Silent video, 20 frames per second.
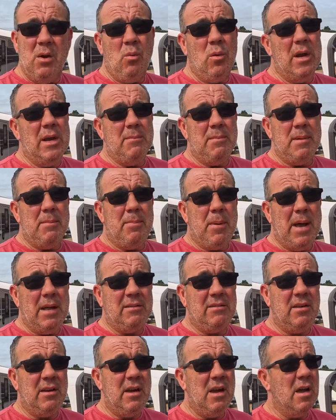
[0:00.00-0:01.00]
Will it be
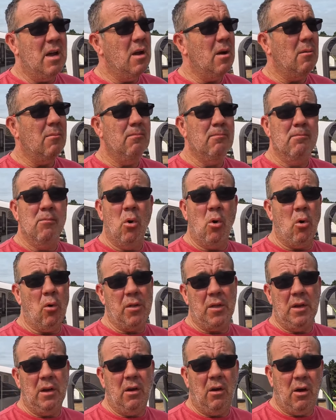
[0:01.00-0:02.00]
better? more
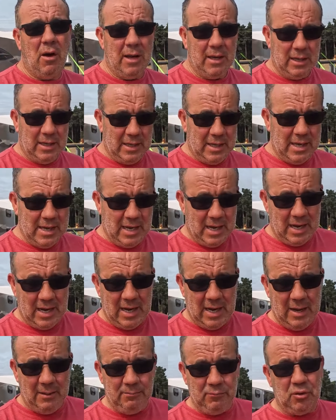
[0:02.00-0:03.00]
than likely.
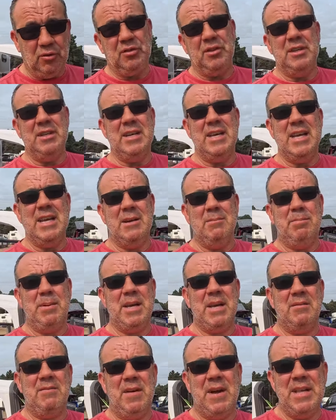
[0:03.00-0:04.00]
Um, does it need a
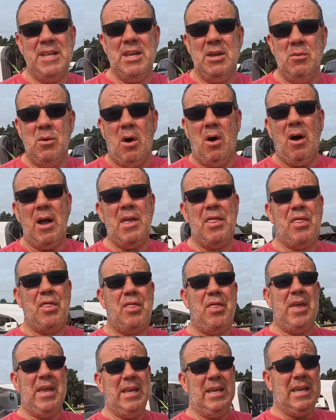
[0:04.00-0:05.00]
bigger venue? I
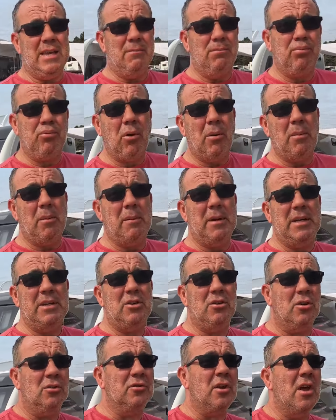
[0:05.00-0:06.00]
think it probably
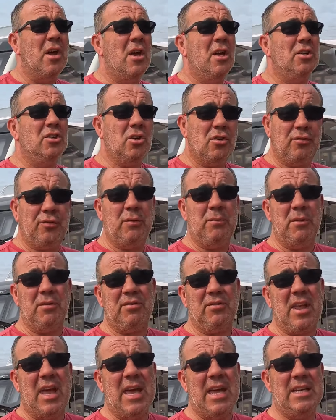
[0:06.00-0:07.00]
does, just from the
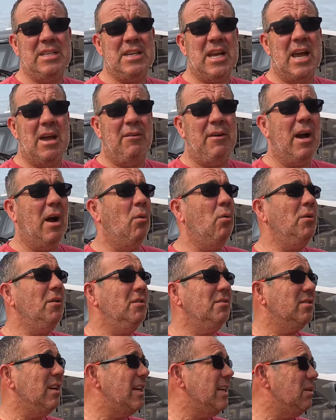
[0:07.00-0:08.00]
stage area. I wouldn't
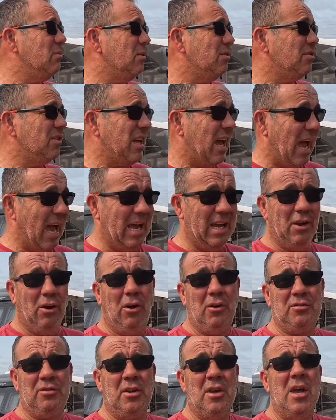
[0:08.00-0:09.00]
say there was
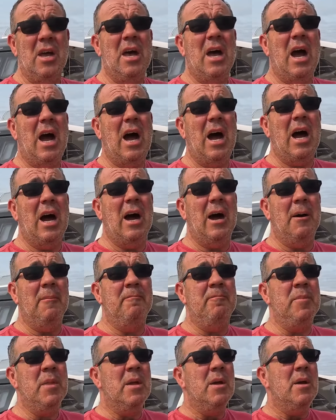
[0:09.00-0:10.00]
chaos,
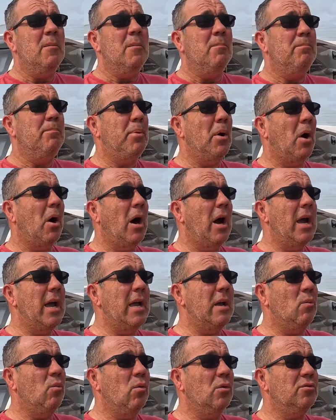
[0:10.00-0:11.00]
um, but
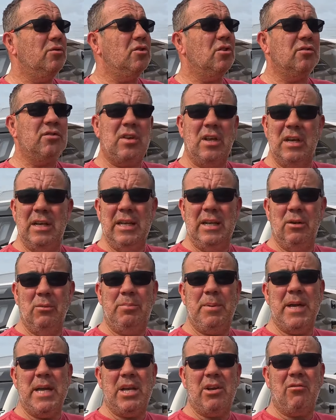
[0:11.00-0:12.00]
it was just a little
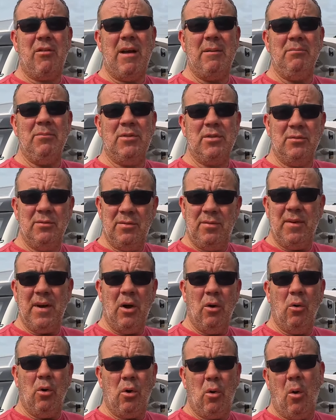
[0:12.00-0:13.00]
bit cramped and
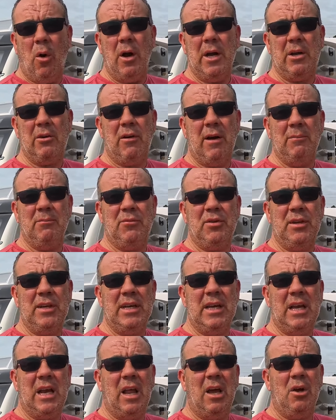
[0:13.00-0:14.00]
felt quite cramped and
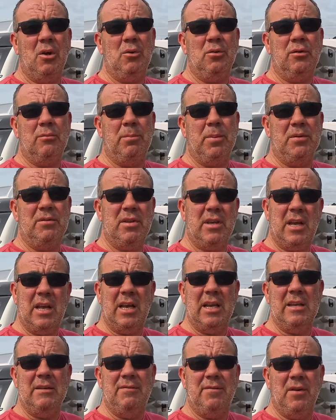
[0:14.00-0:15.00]
enclosed,
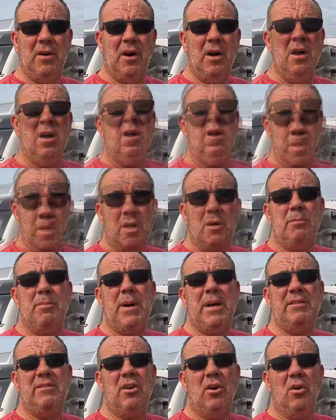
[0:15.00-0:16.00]
particularly for
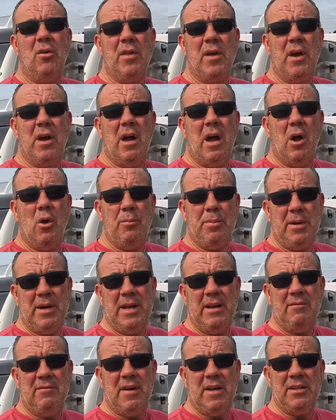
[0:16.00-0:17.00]
compared to other open
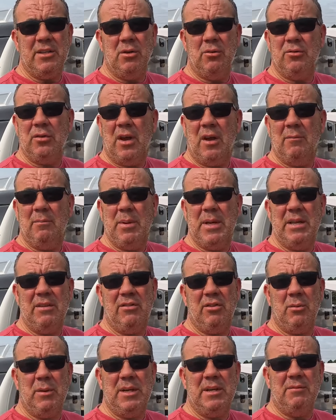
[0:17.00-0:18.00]
air venues that I've been
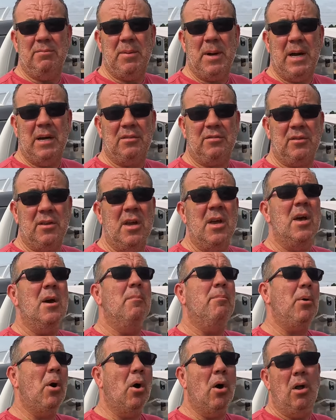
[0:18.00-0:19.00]
to in the past.
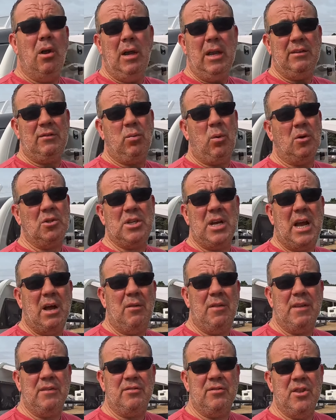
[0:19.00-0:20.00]
But let's watch out
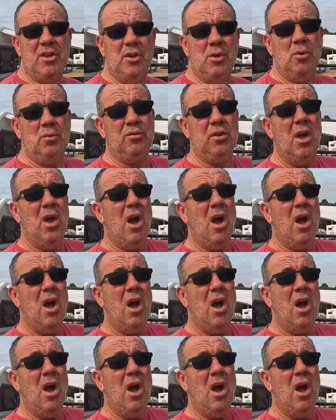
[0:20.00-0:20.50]
this news.